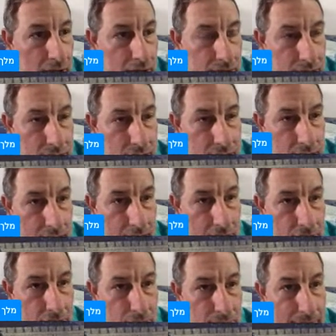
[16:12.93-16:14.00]
Okay, so
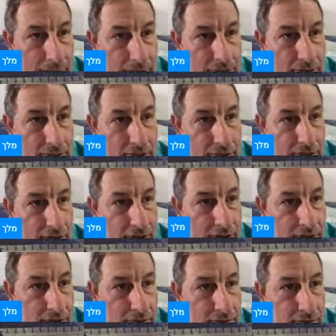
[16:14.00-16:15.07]
Mount Seir
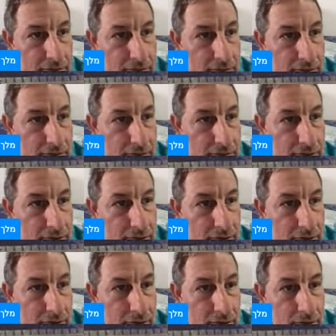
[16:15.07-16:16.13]

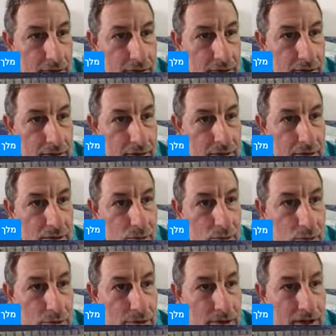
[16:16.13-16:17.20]
was named
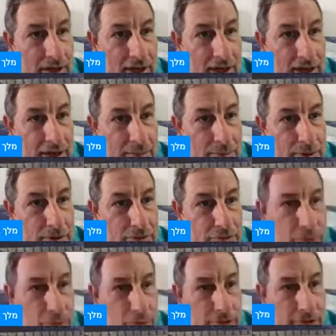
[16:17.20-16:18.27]
for Seir the
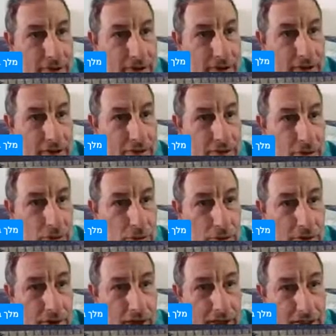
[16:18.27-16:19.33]

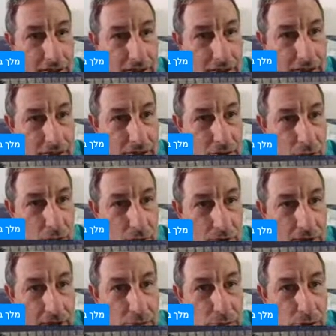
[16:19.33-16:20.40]
Horite, whose offspring had
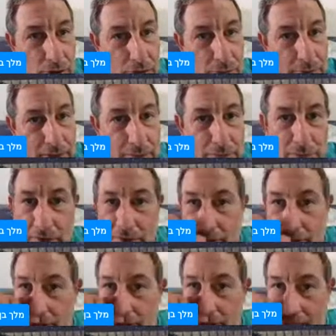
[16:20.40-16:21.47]
previously inhabited the area.
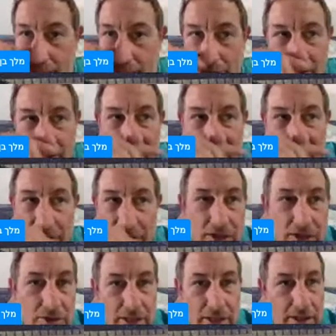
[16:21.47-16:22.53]
Okay, let's see that.
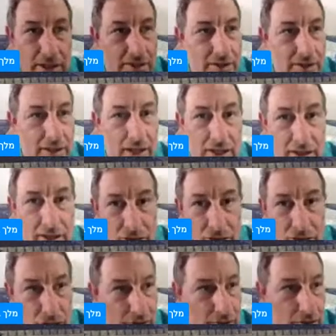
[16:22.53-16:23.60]
Genesis
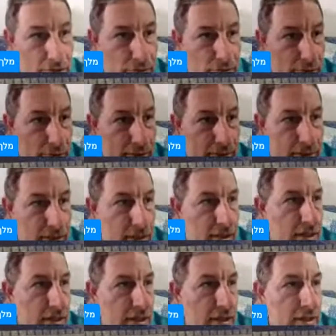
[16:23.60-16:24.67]

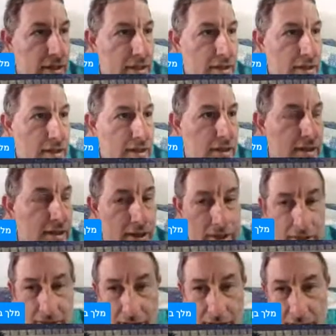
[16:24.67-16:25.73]
14:6.
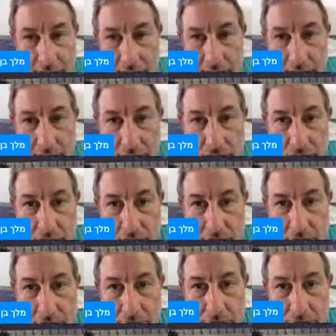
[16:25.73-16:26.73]
Genesis 14:6.